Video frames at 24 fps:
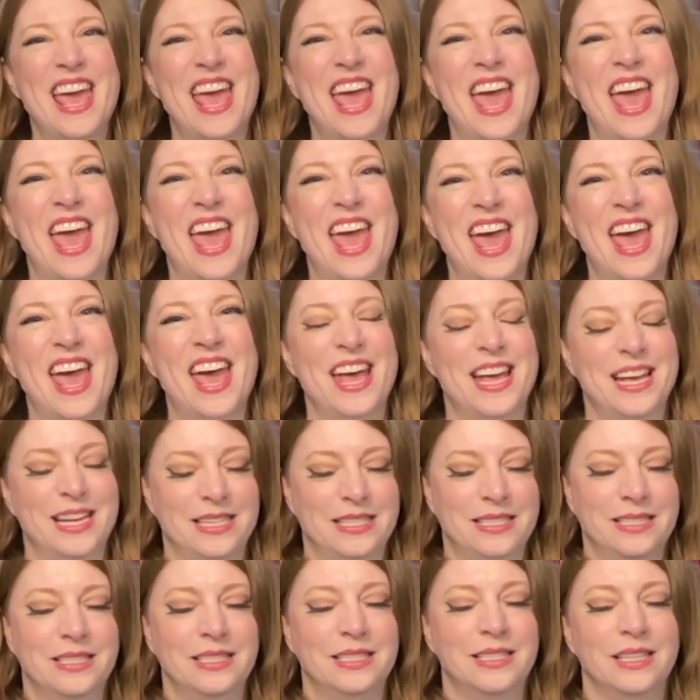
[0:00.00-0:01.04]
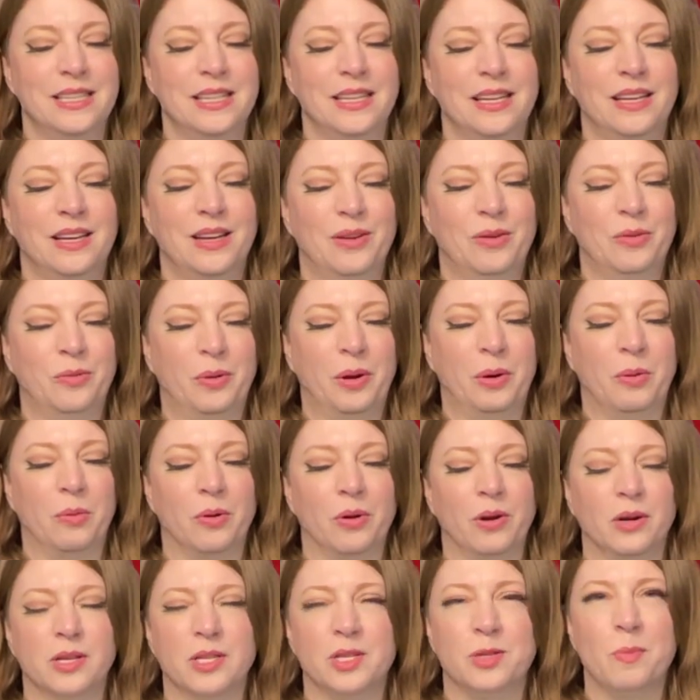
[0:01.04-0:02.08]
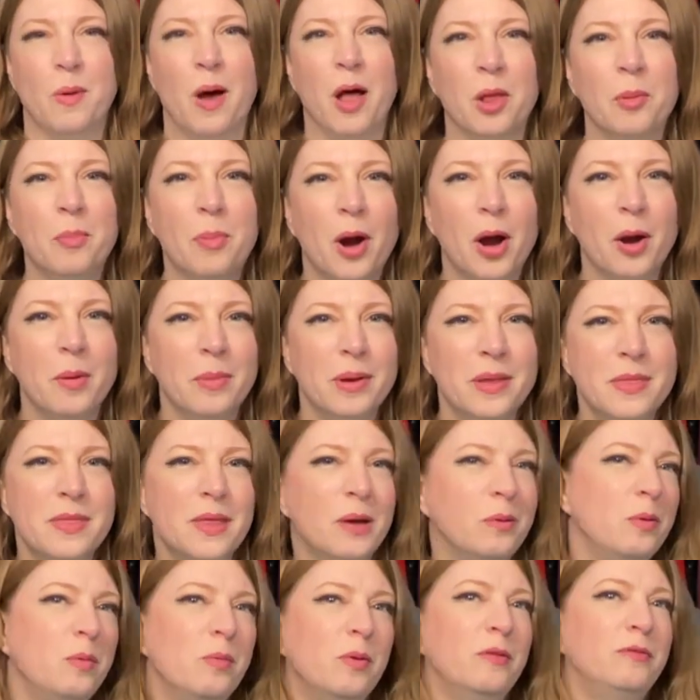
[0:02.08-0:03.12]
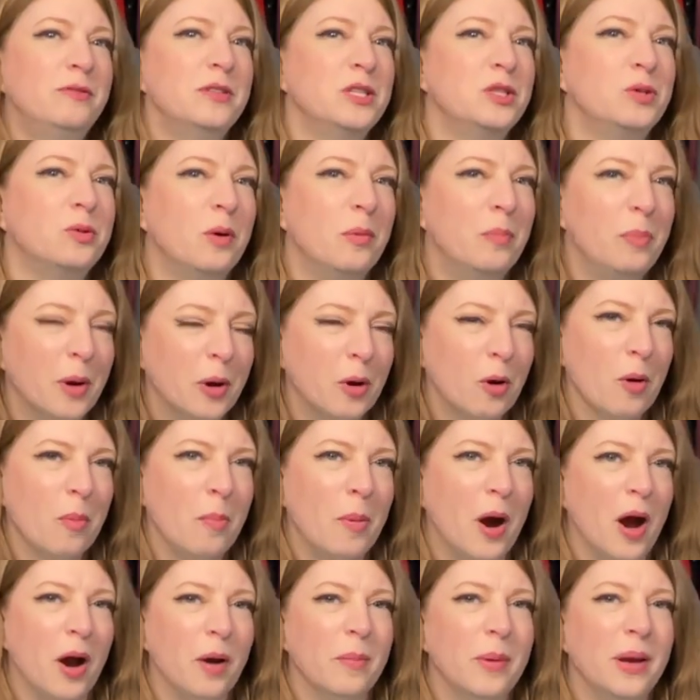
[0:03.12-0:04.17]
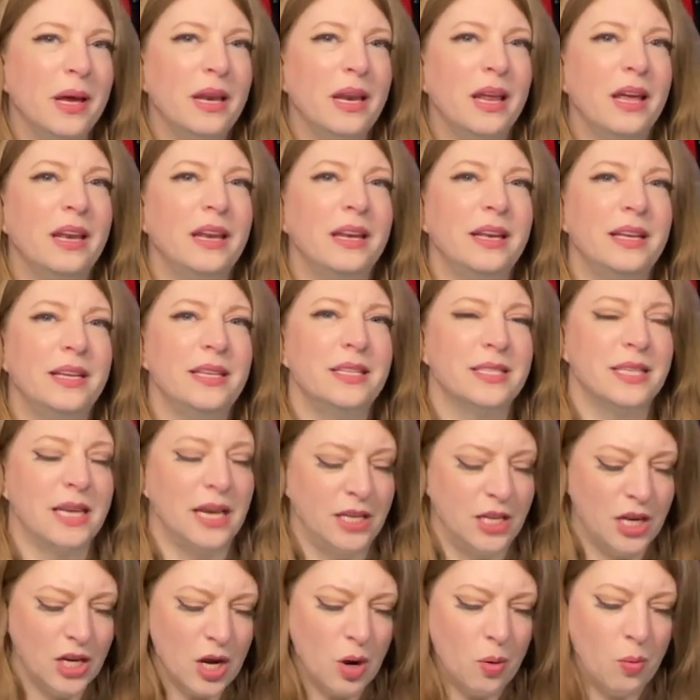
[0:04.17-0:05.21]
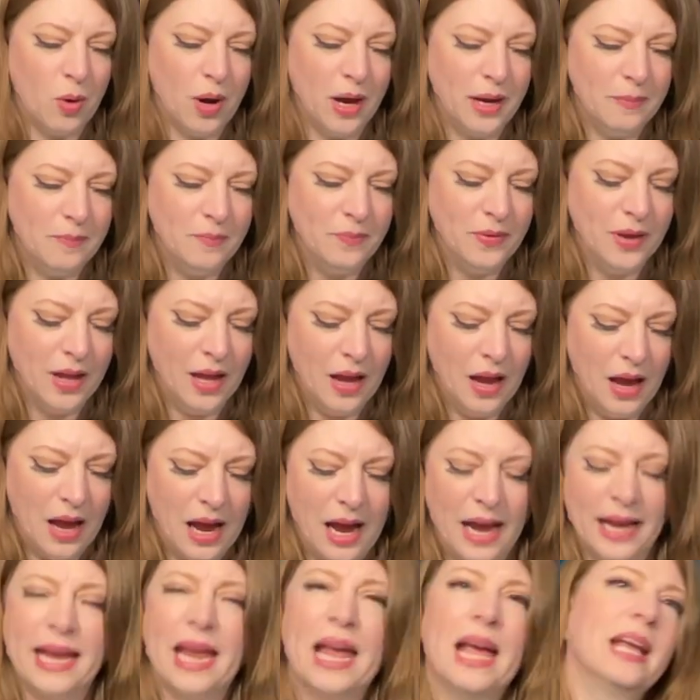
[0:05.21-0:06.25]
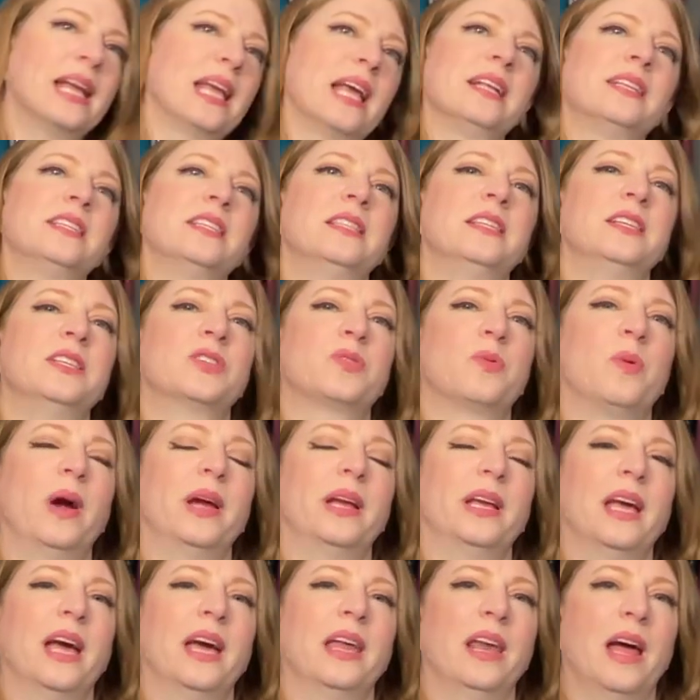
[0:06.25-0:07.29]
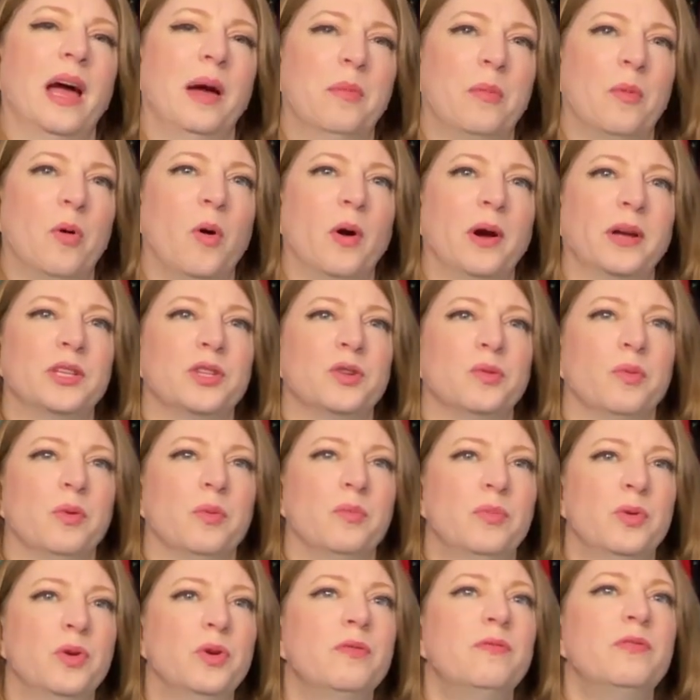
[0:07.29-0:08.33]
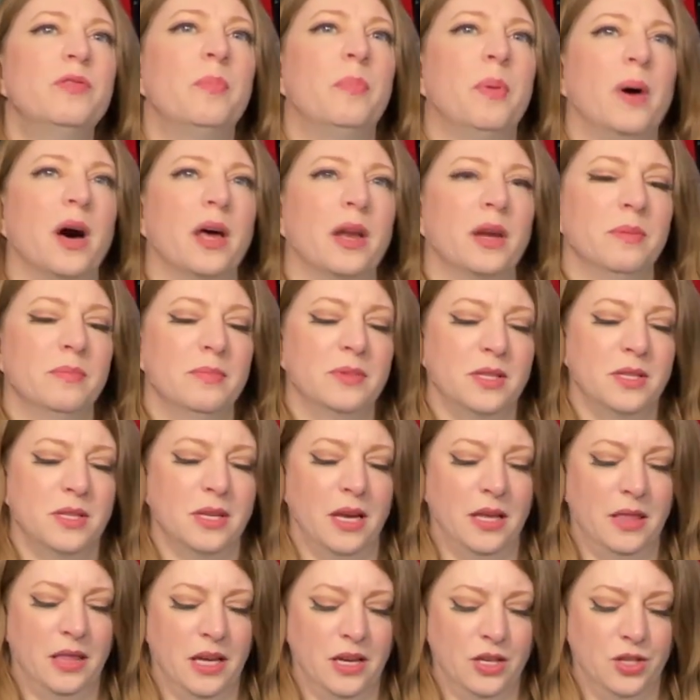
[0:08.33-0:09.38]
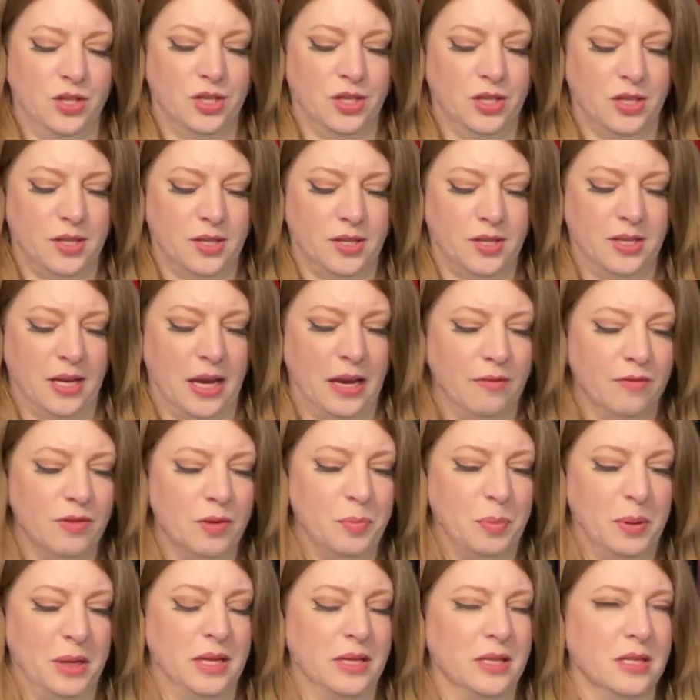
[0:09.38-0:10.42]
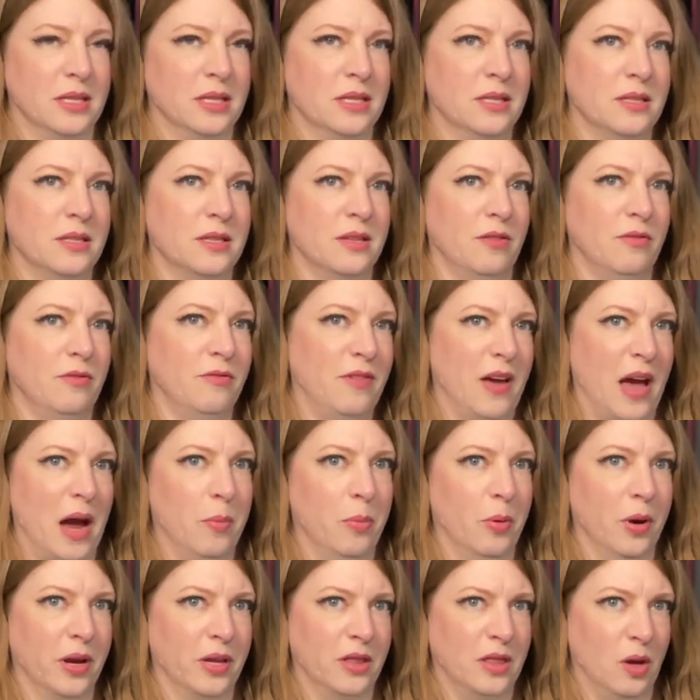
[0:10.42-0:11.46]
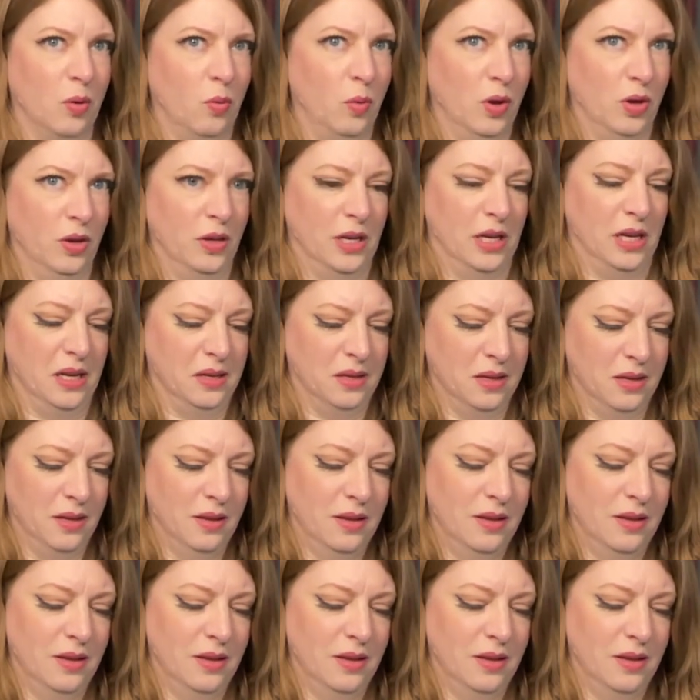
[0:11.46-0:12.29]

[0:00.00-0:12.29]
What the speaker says: and we were in a small apartment. Then we moved into a bigger apartment, and he said, you know what? I can't get to these quite yet. I'm going to remove the bottoms and then just save the pieces of fabric that we'll need.